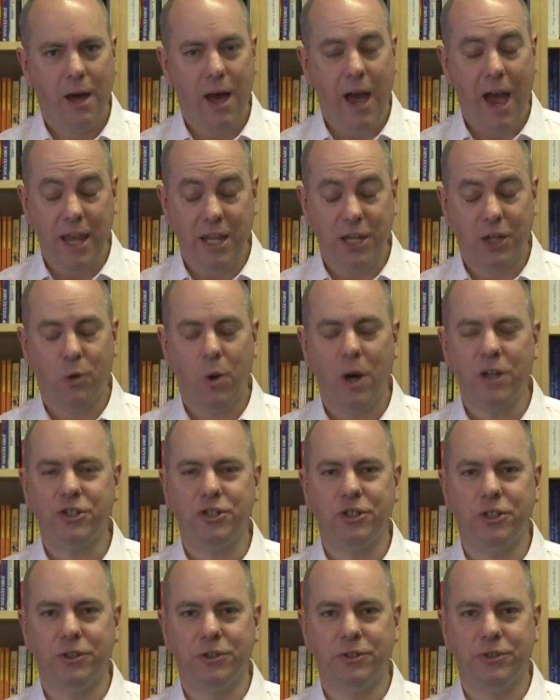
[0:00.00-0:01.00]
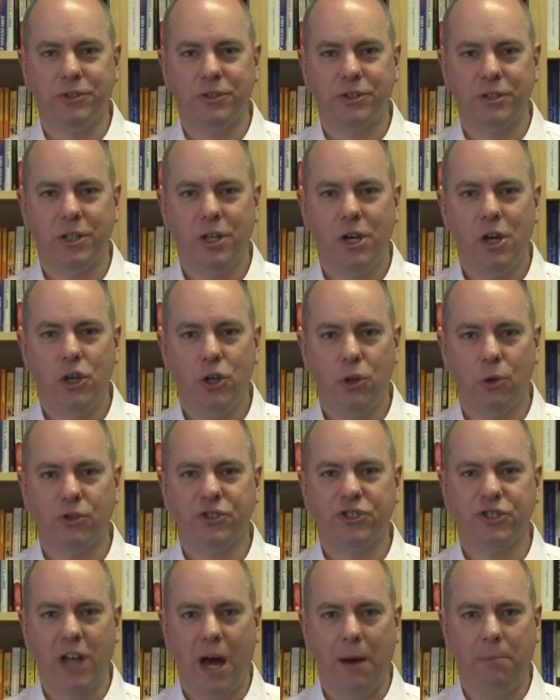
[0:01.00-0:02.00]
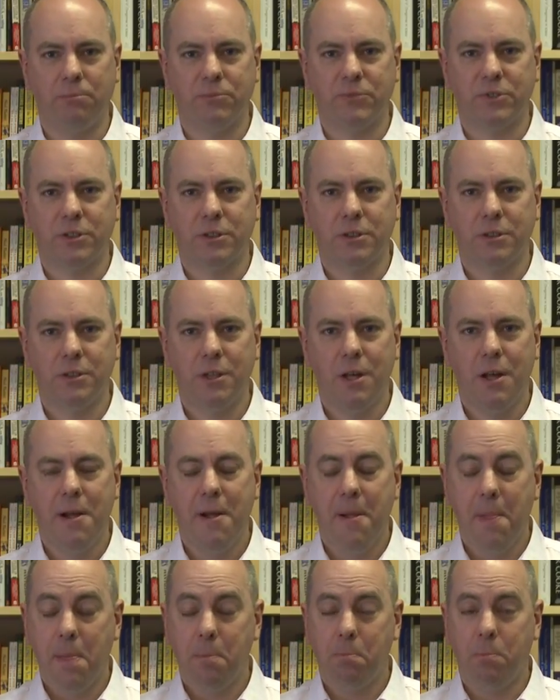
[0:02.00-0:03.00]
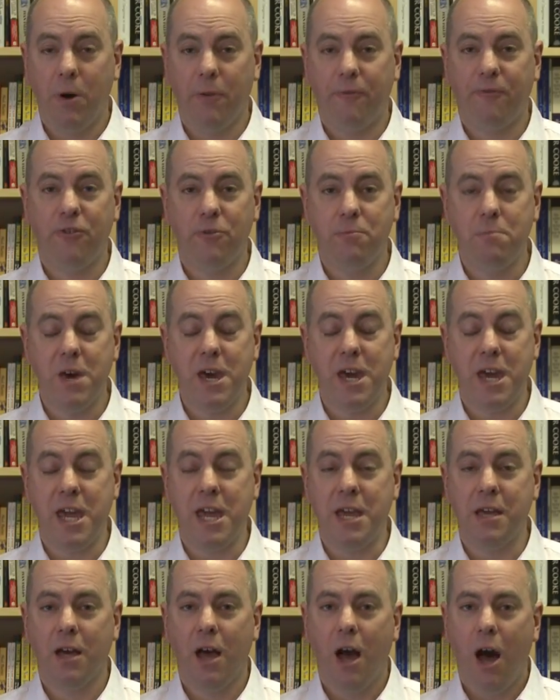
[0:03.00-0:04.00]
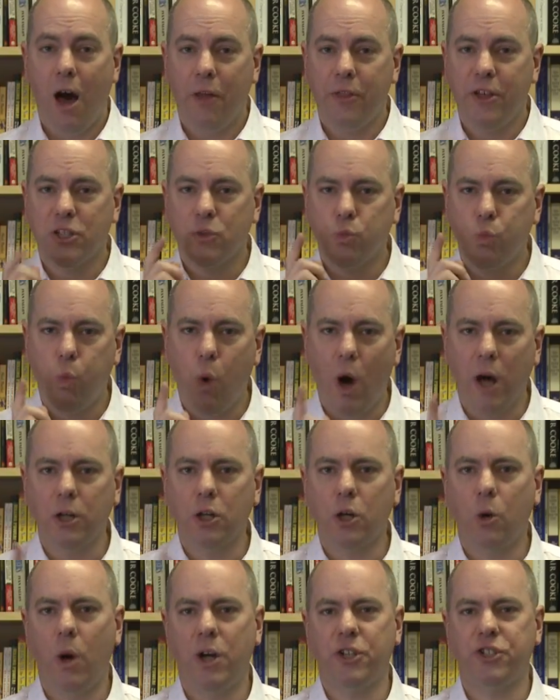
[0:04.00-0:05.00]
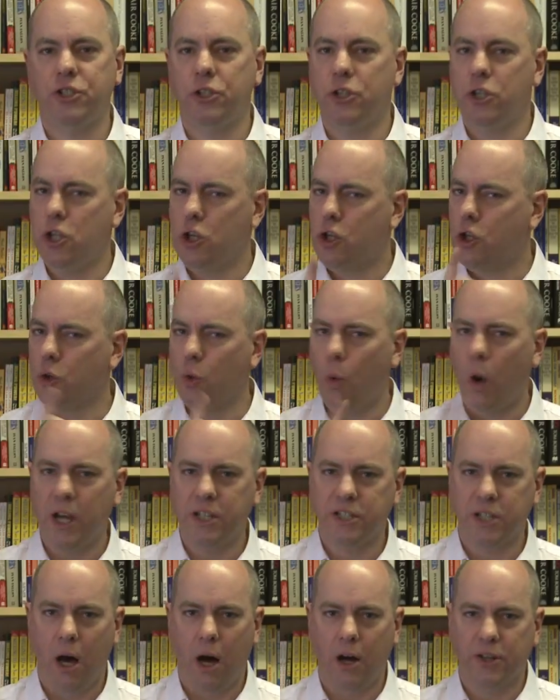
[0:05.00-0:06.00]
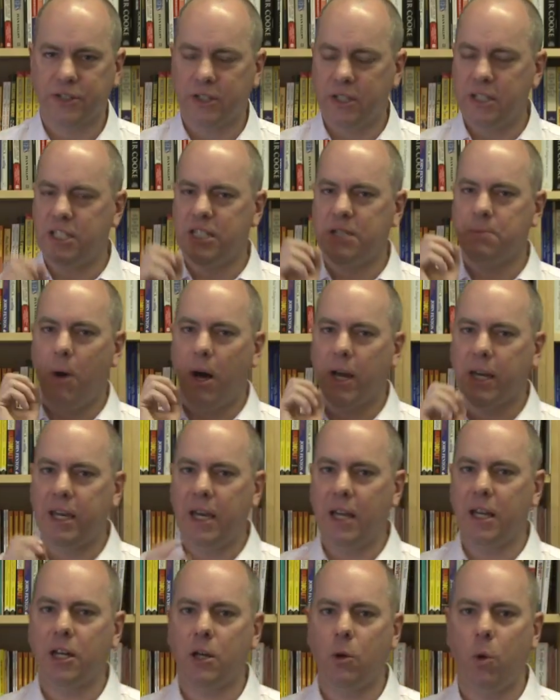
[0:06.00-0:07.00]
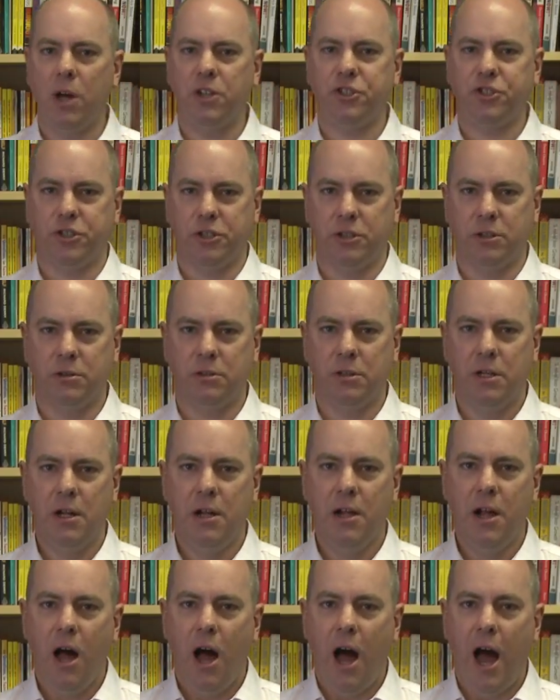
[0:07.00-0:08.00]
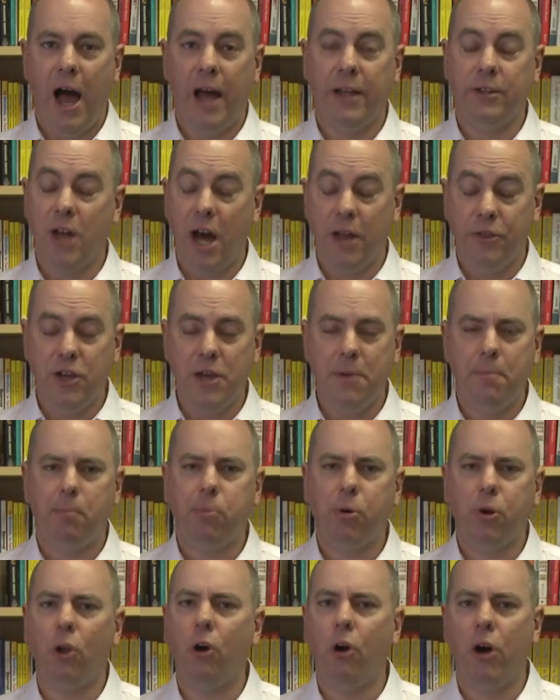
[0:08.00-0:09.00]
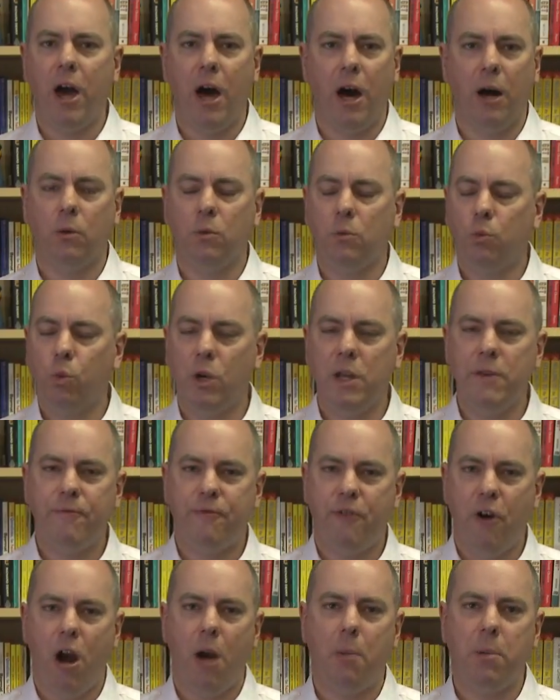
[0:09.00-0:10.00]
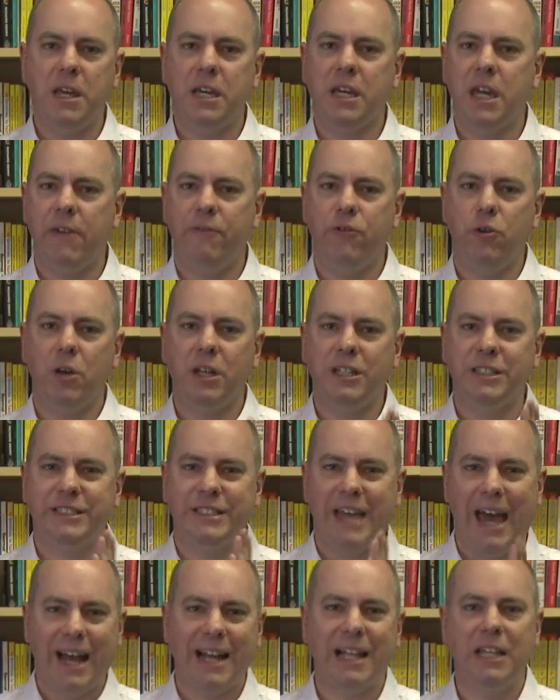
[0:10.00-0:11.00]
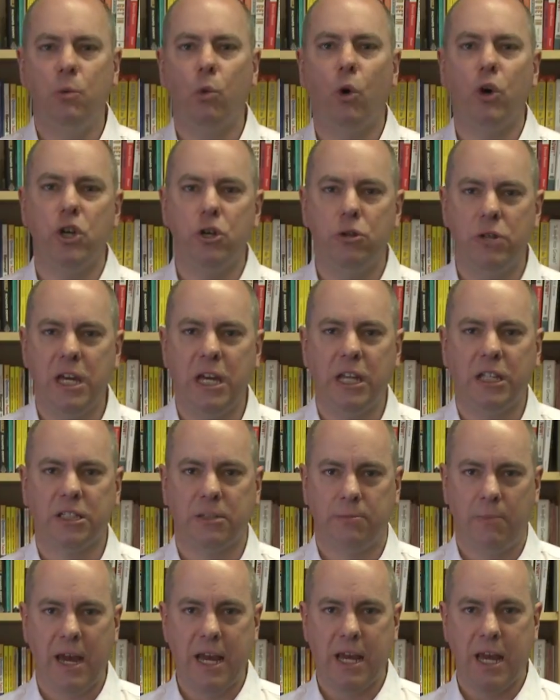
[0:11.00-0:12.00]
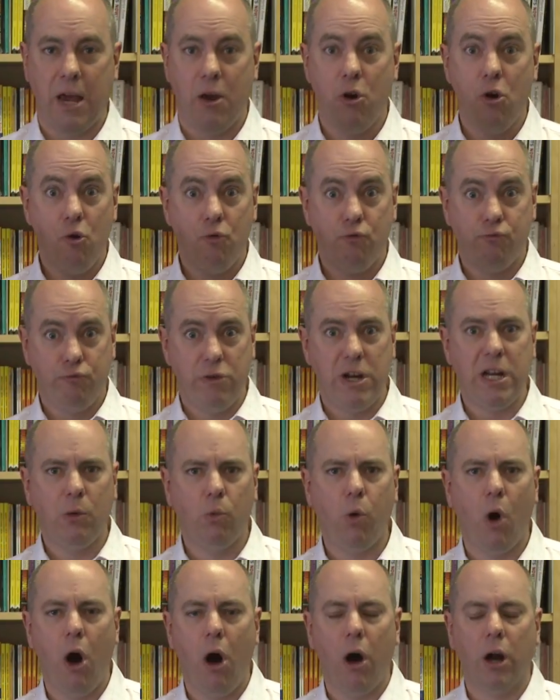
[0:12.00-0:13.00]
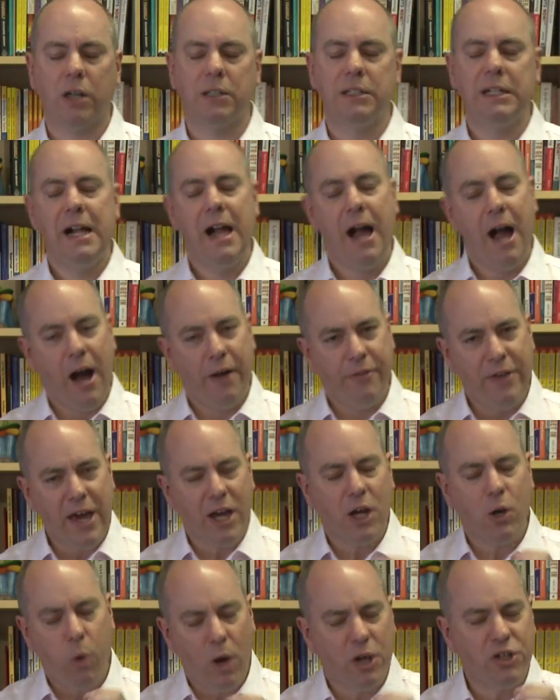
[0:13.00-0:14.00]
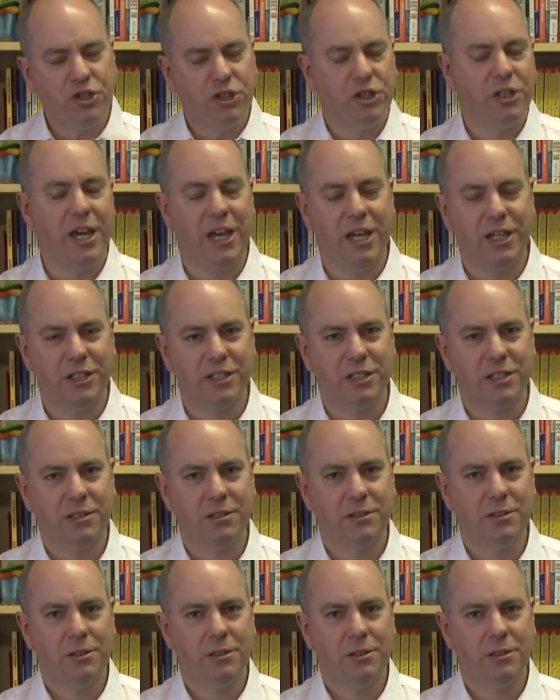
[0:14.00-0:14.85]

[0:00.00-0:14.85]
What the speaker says: any questions, you're stumped. But for me, there's one question that you can always ask, and this is my killer question, and the employer will invariably give you exactly what you need to make it really work. And that question is,